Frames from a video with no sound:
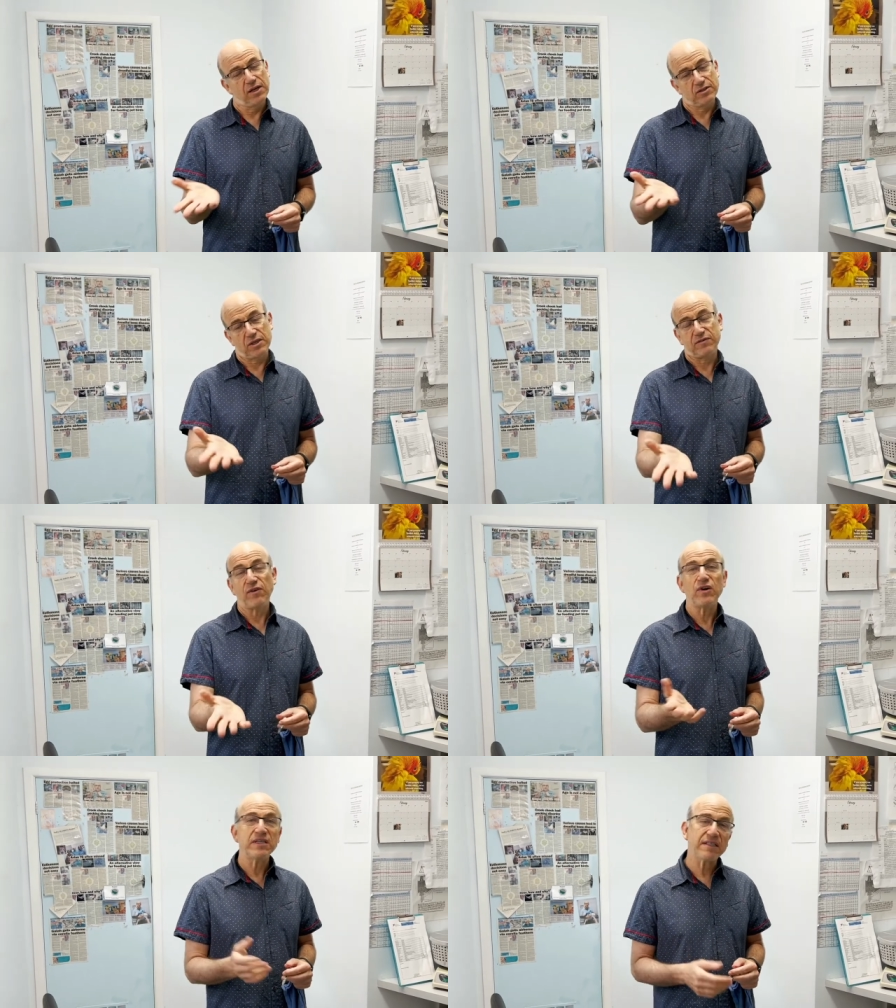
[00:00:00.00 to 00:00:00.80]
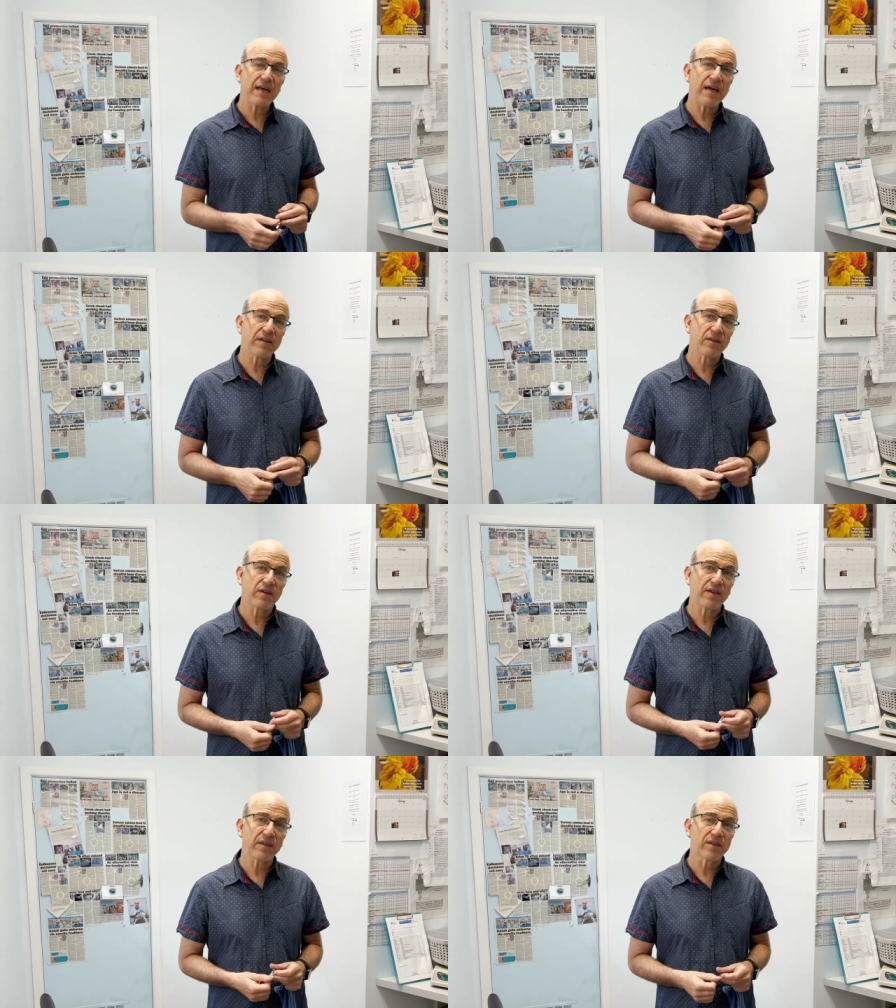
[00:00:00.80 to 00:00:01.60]
So it's very sad that,
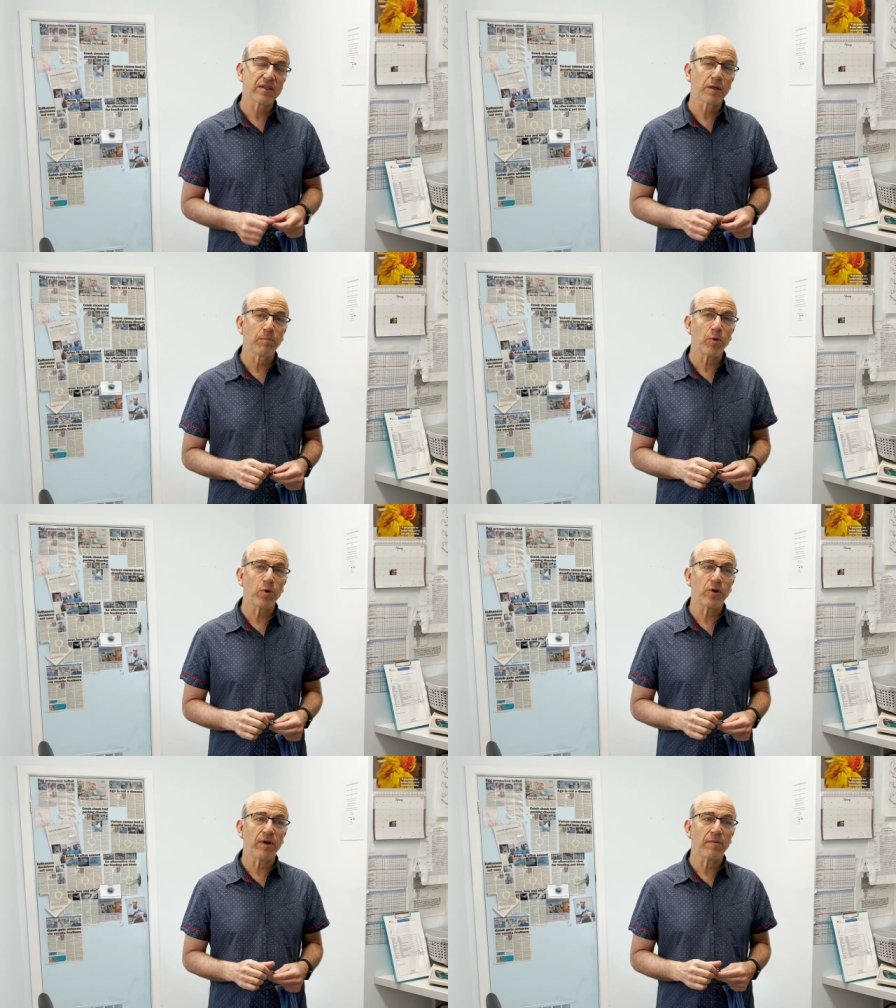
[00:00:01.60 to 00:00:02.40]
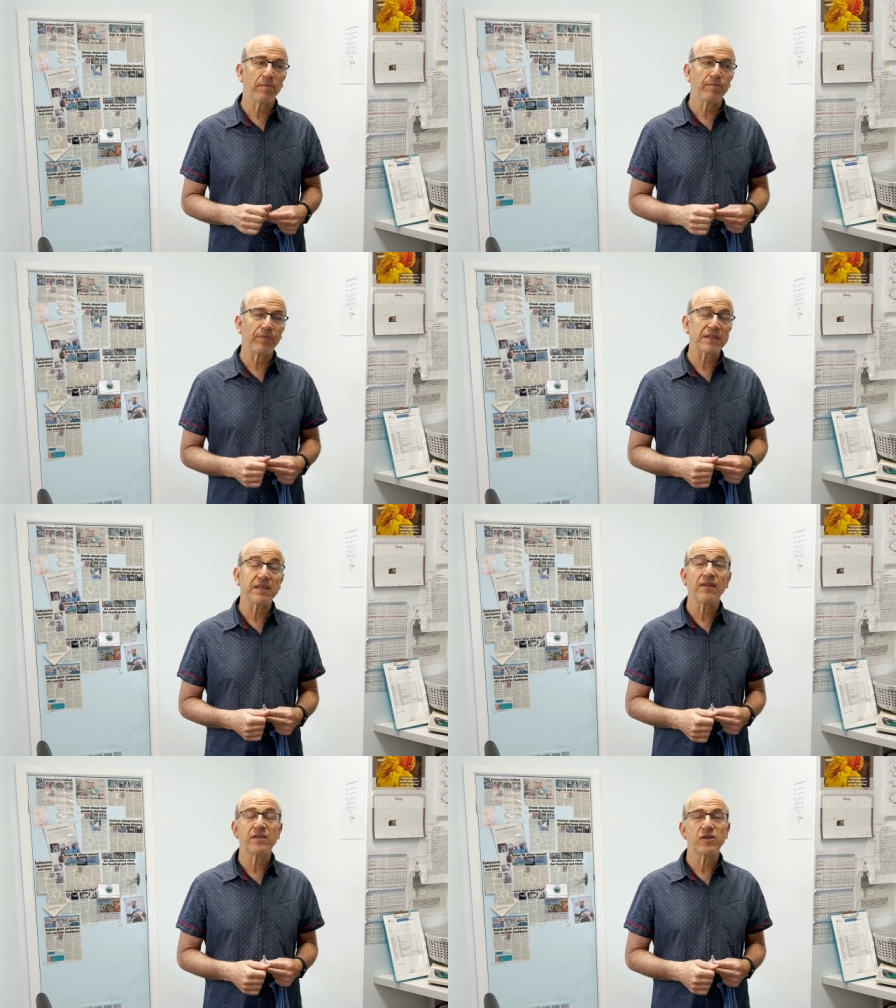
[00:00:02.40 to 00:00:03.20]
that, that this little bird um, is
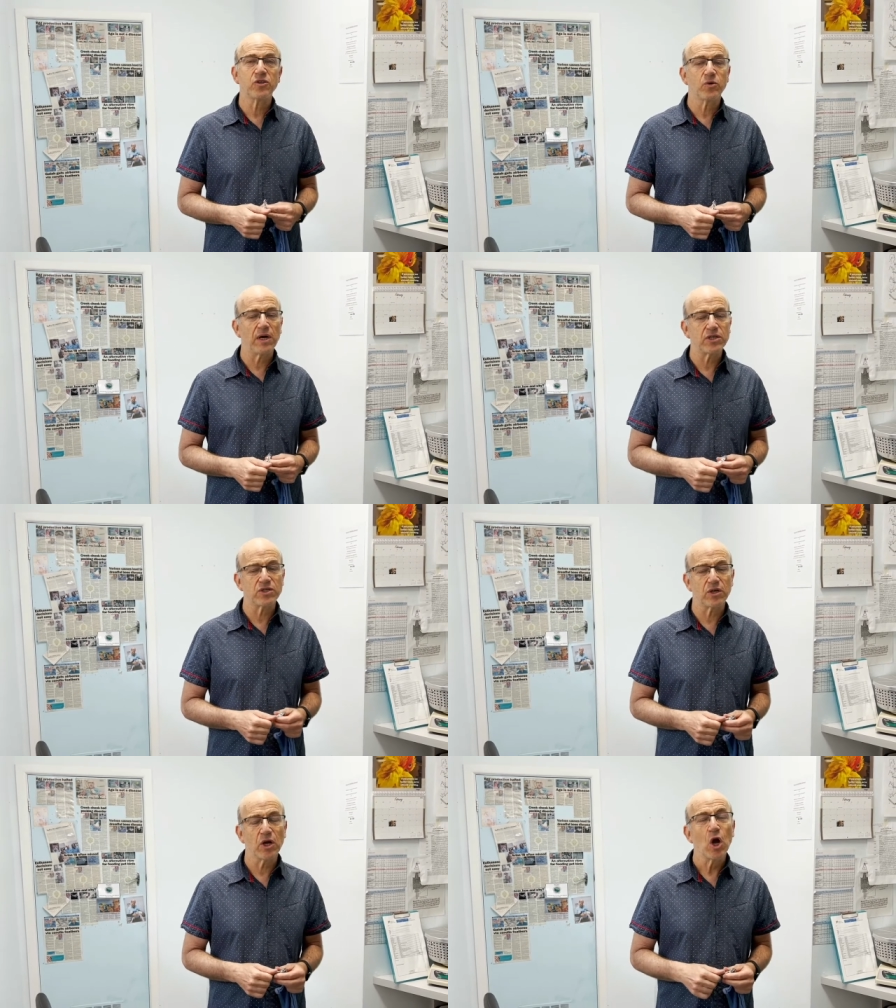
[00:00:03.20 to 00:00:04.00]
in that situation.